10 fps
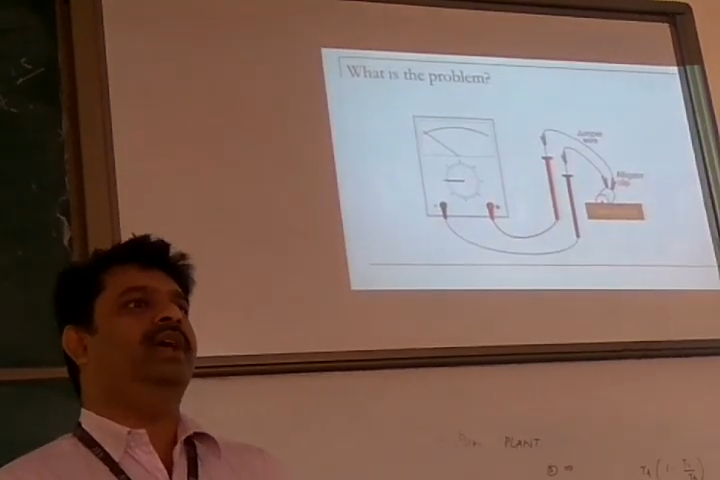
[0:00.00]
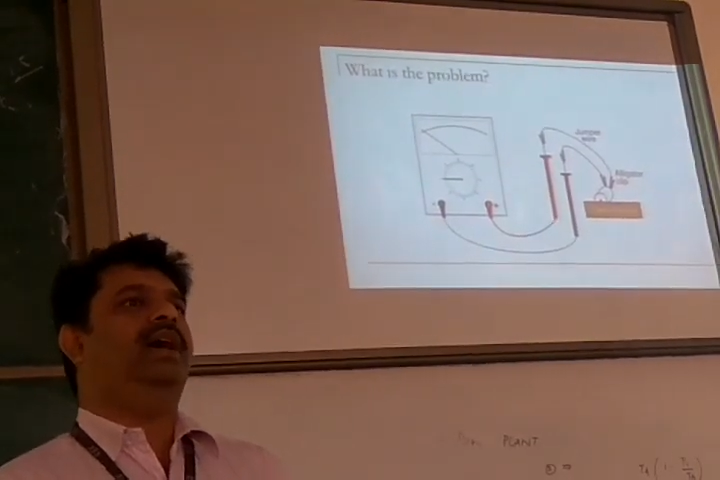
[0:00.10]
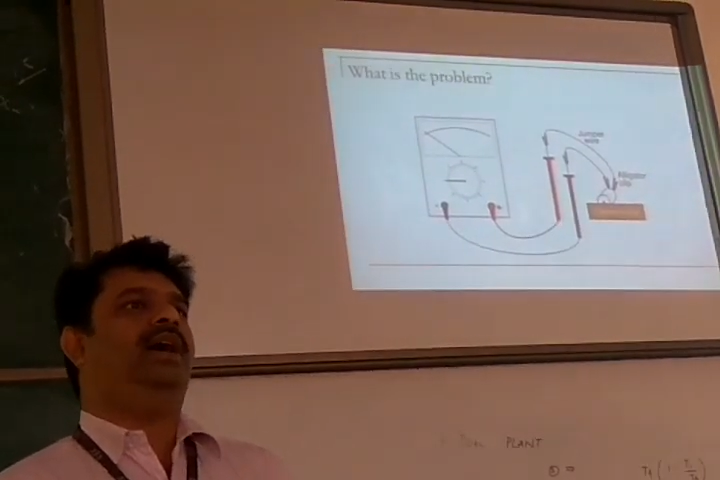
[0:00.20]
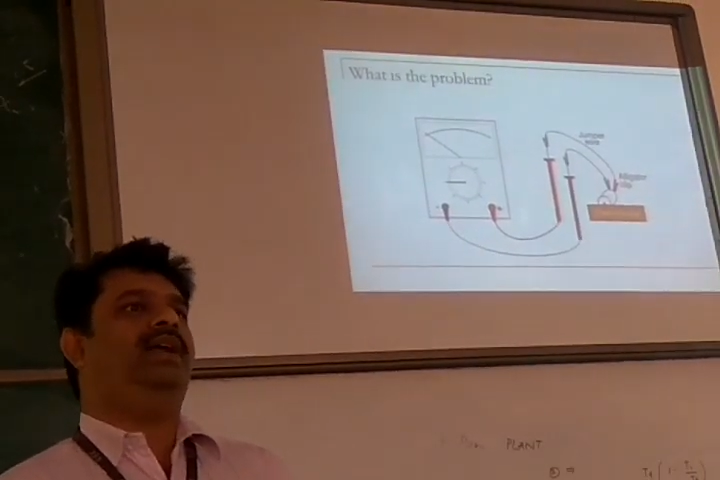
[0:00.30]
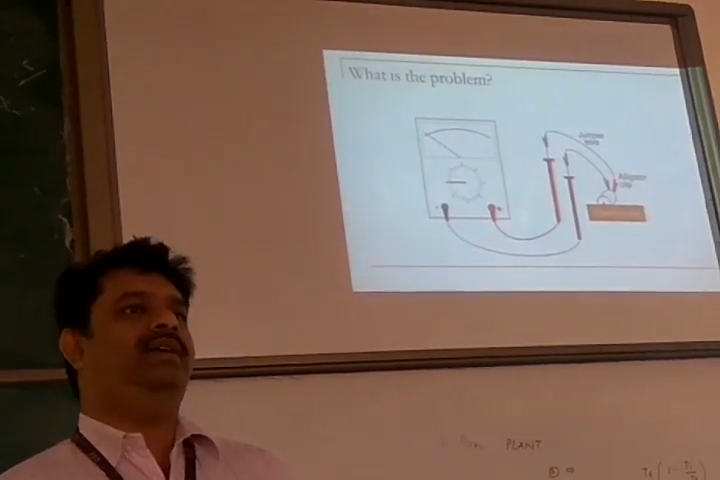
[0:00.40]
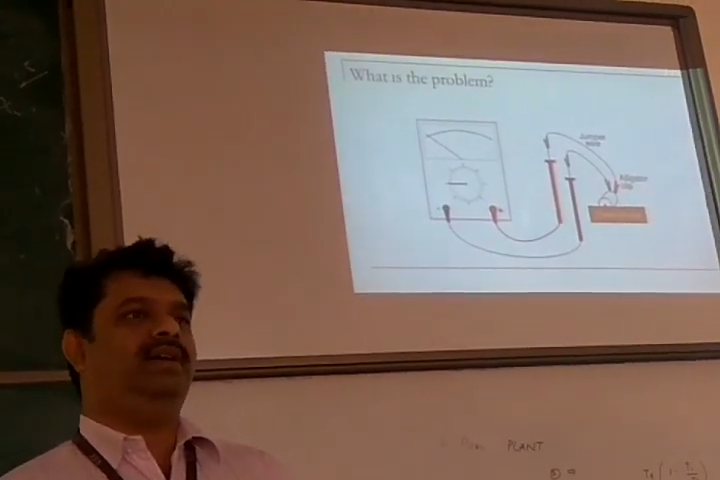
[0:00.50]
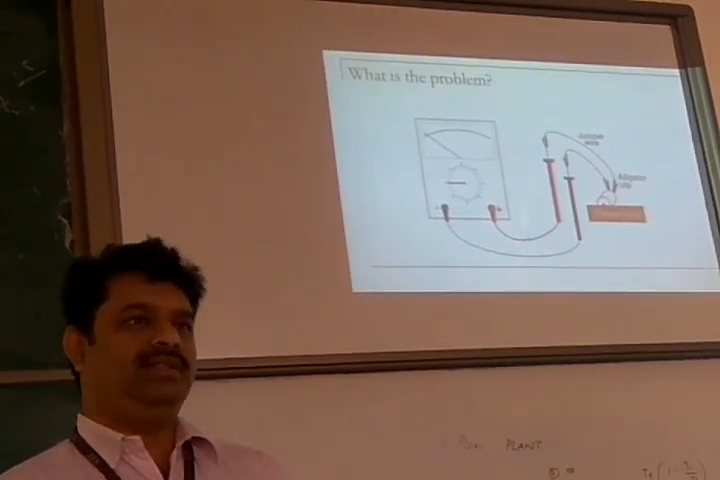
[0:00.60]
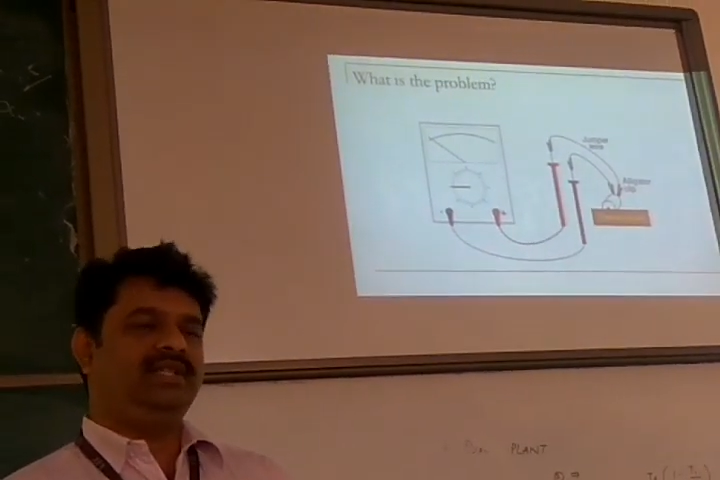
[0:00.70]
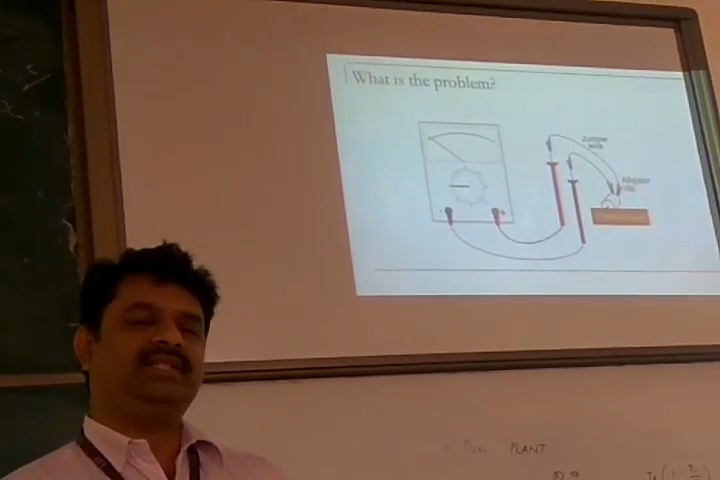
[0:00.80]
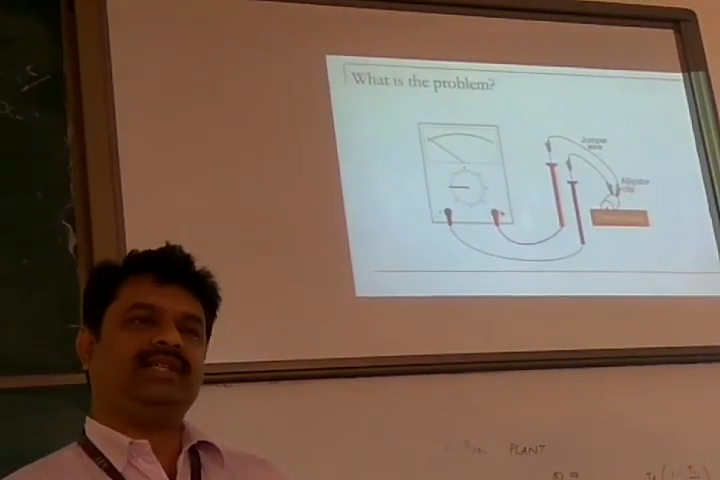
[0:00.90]
And
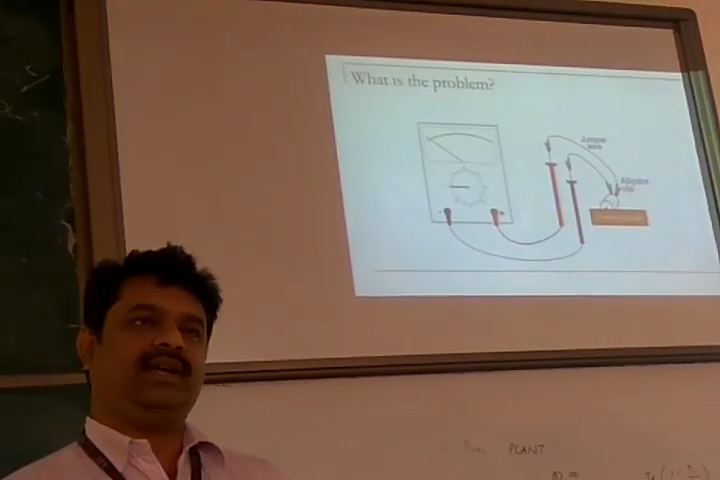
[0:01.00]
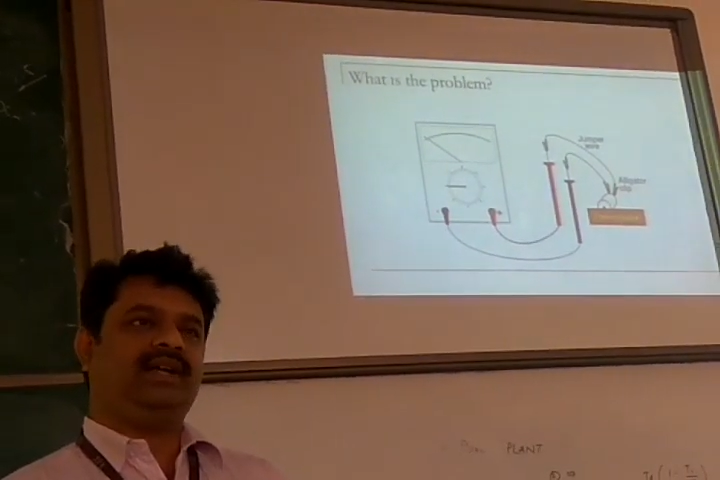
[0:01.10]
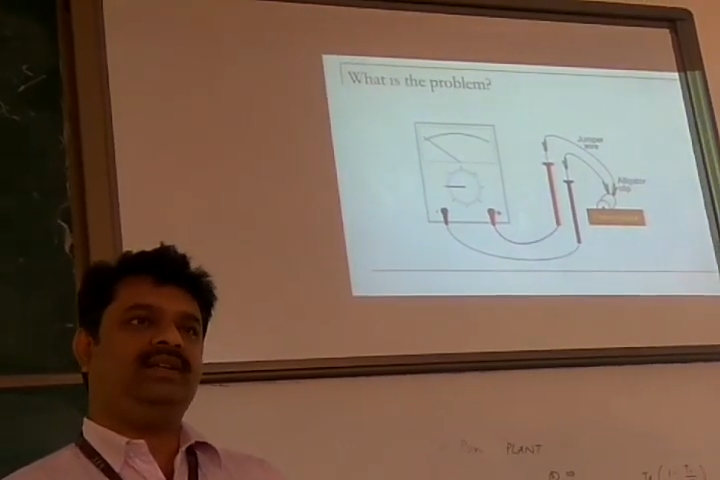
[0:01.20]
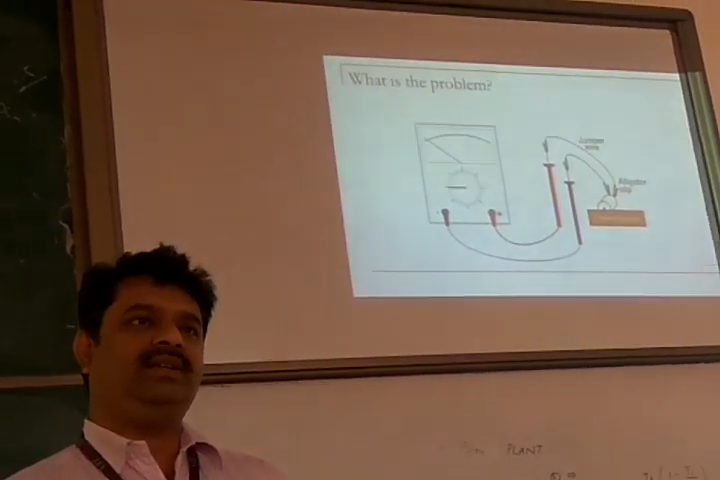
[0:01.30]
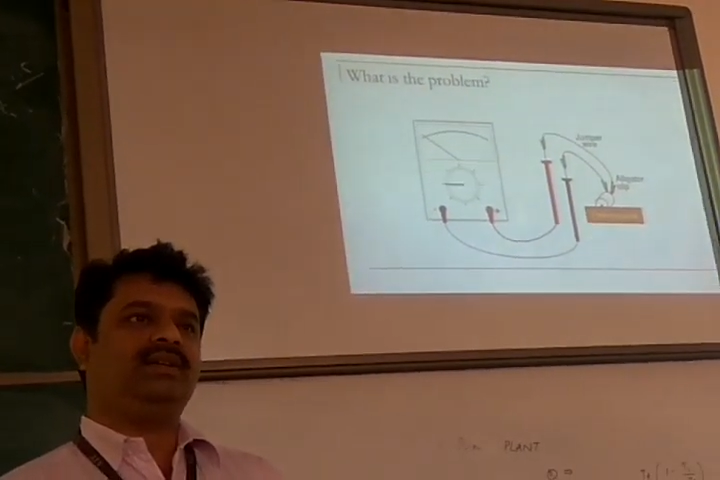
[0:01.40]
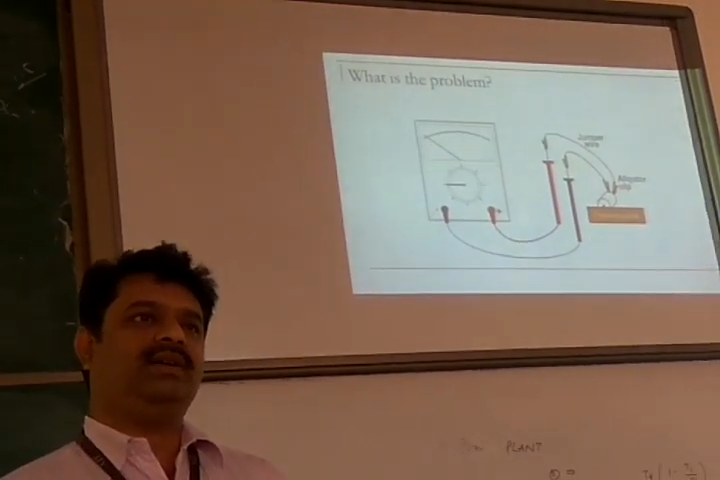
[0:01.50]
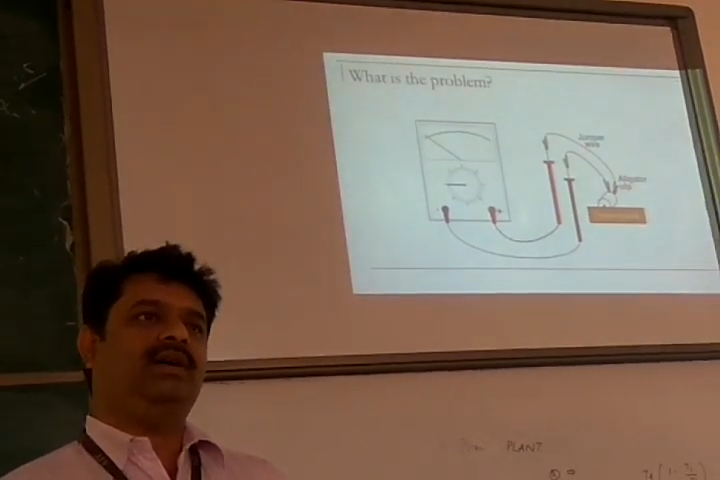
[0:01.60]
this current